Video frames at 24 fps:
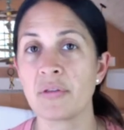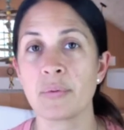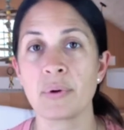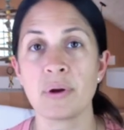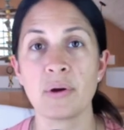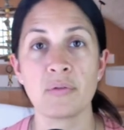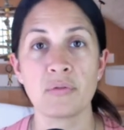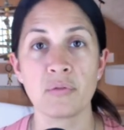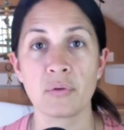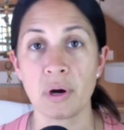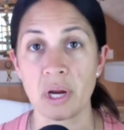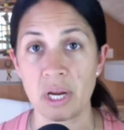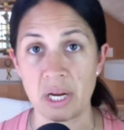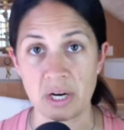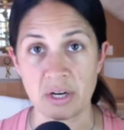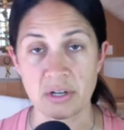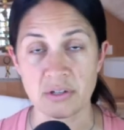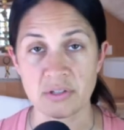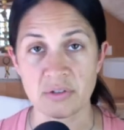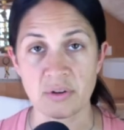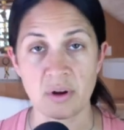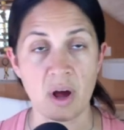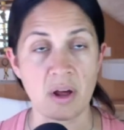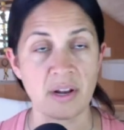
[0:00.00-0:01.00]
three or four
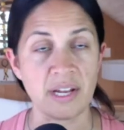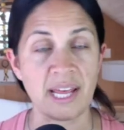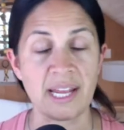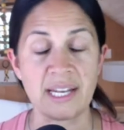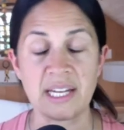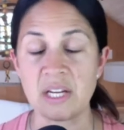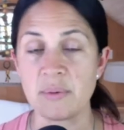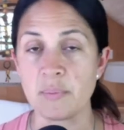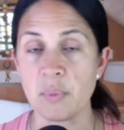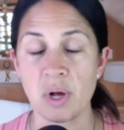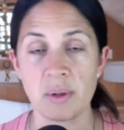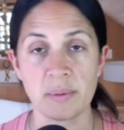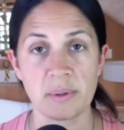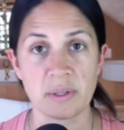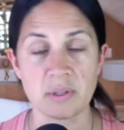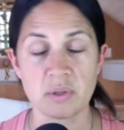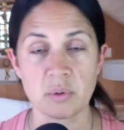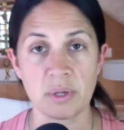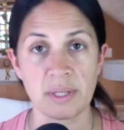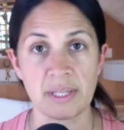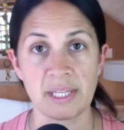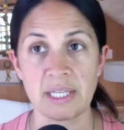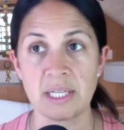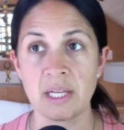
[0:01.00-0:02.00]
years on any public
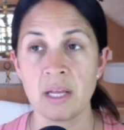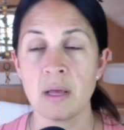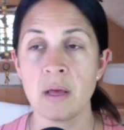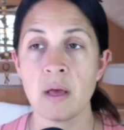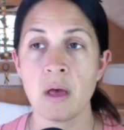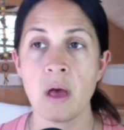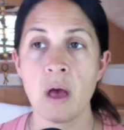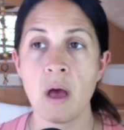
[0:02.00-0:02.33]
toilet.